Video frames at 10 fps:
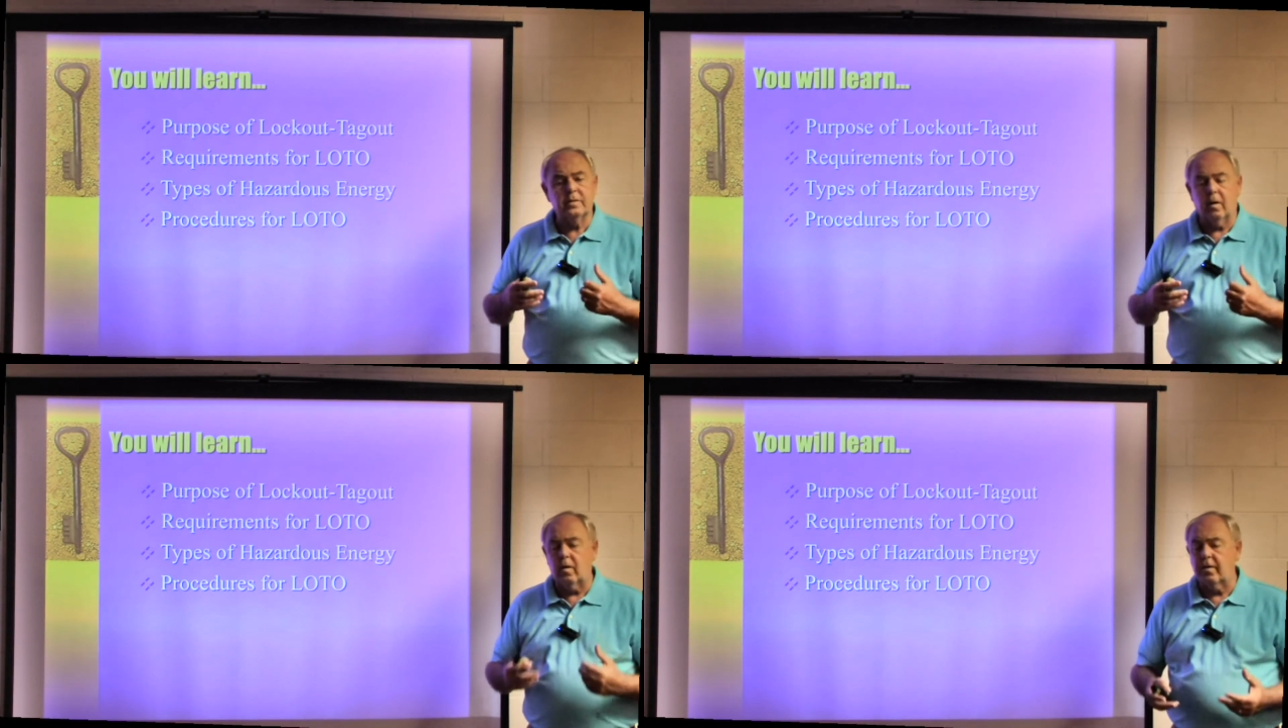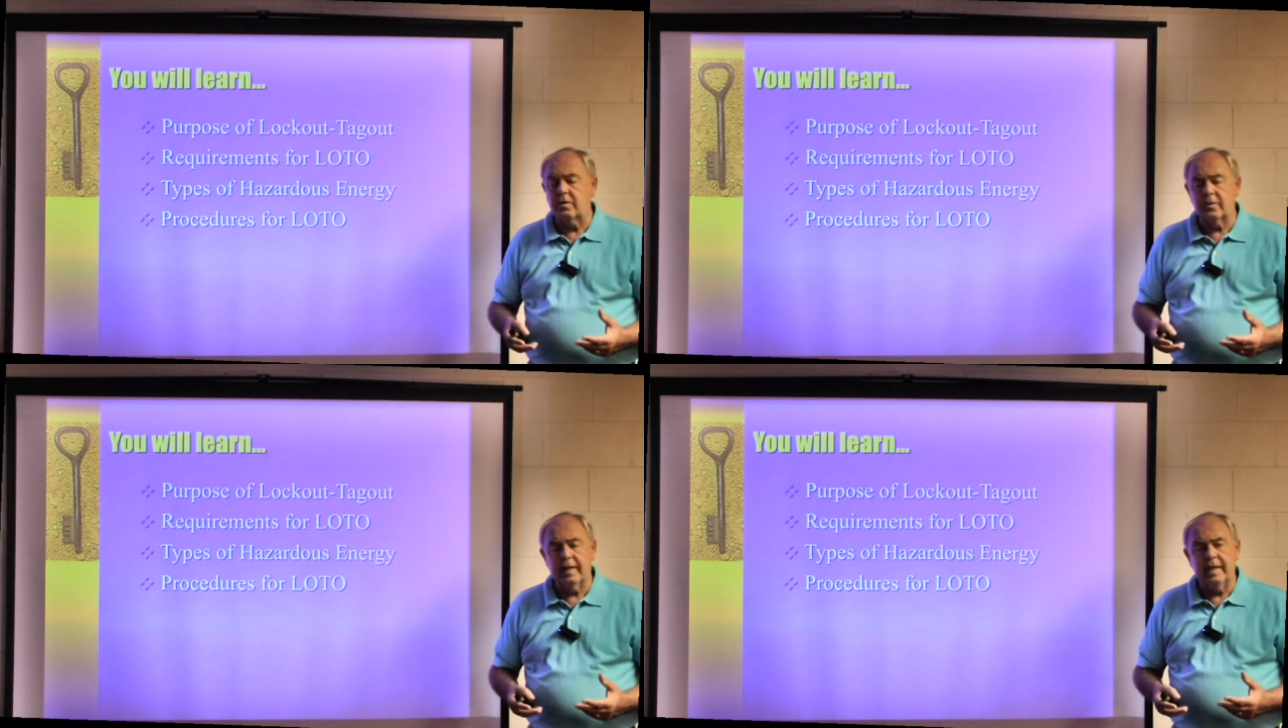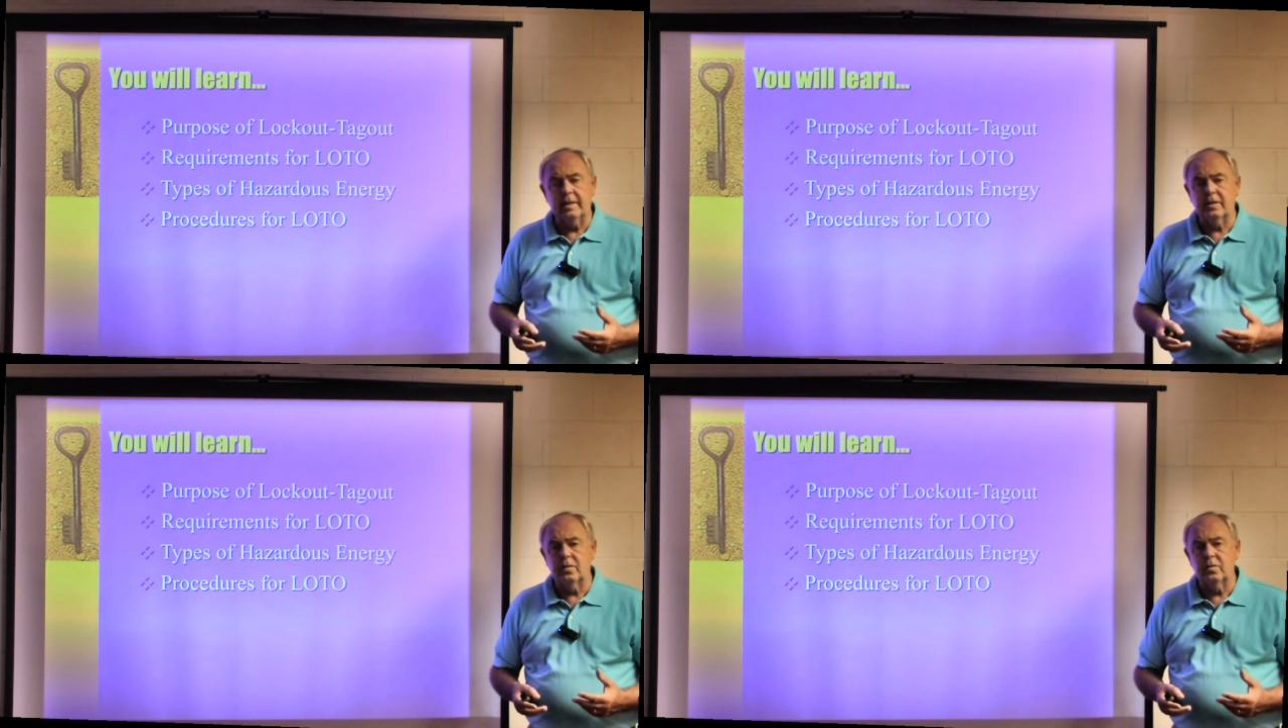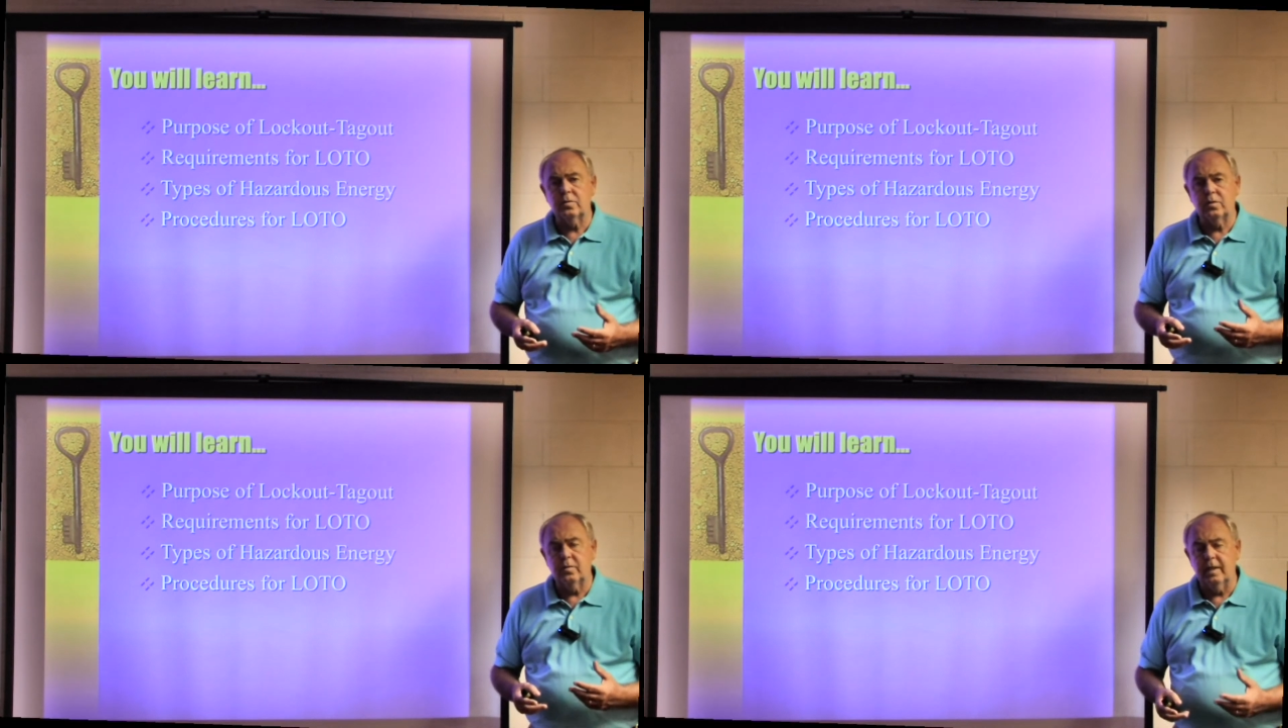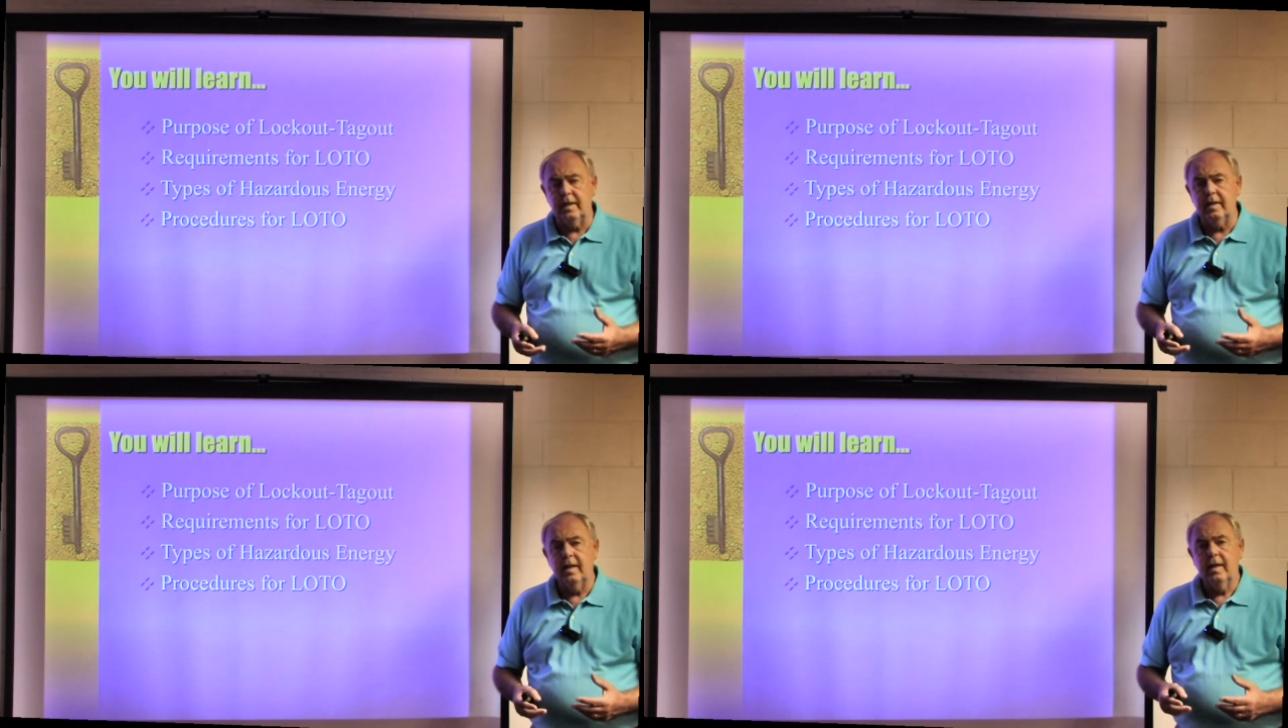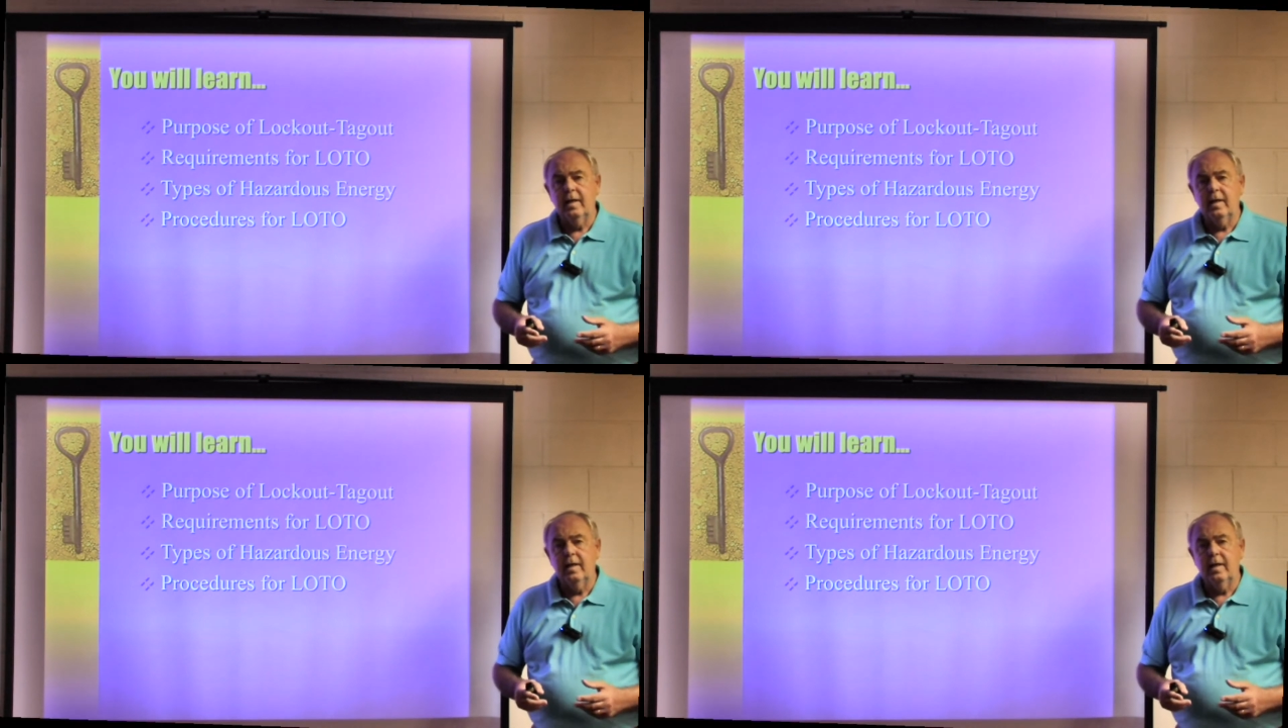all the training tools you need